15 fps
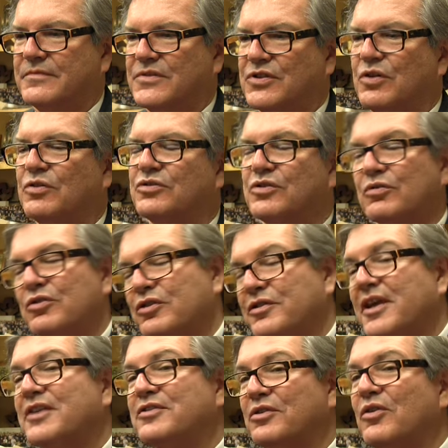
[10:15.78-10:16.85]
So good
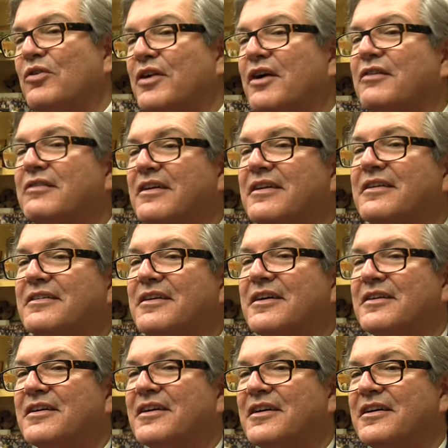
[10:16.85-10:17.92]
things are going on
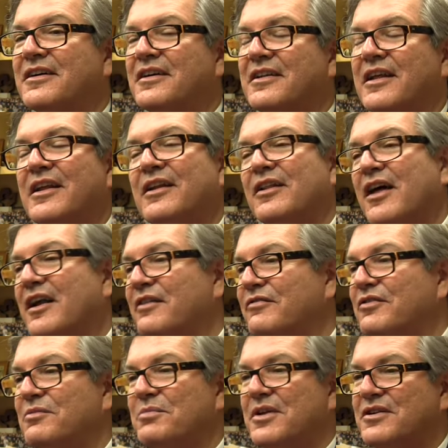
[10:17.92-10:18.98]
here, and a lot
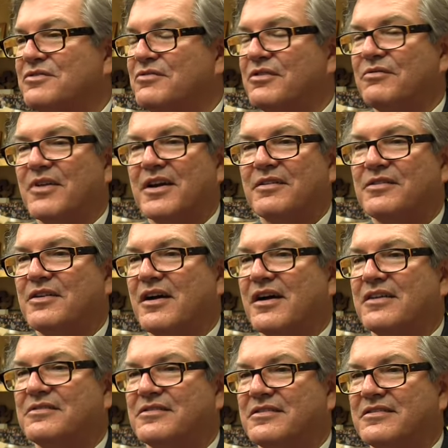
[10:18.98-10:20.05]
of good ministry around the
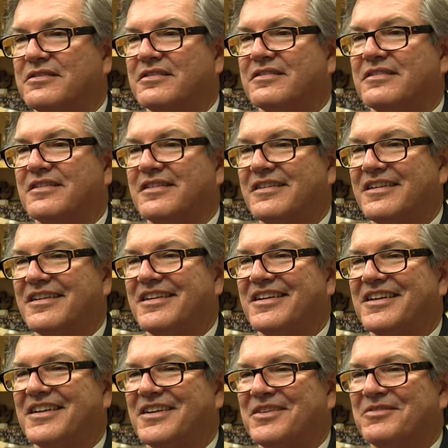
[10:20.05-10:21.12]
diocese, and
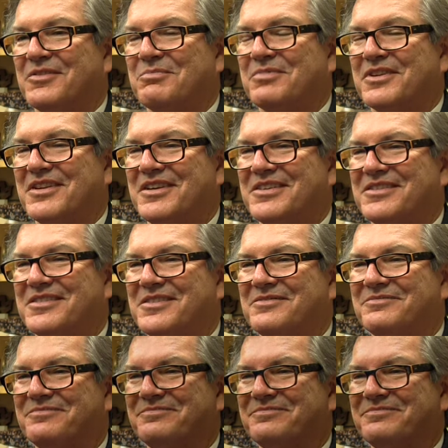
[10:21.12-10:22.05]
we're pleased.